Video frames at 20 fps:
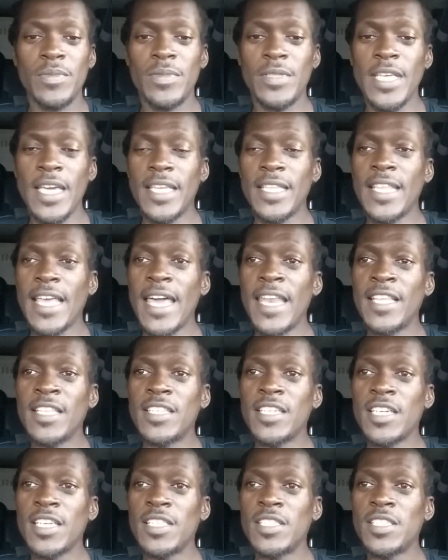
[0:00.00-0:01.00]
take that
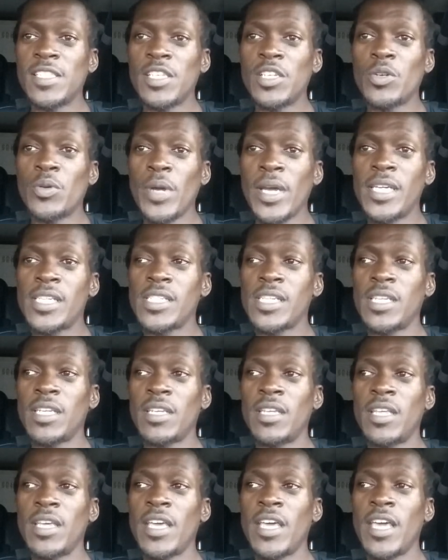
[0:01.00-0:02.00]
into
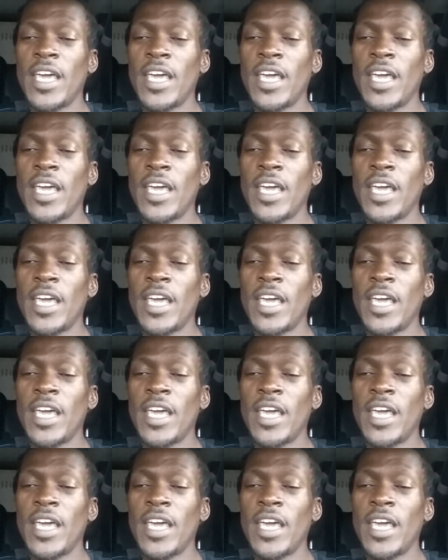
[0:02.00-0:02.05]
consideration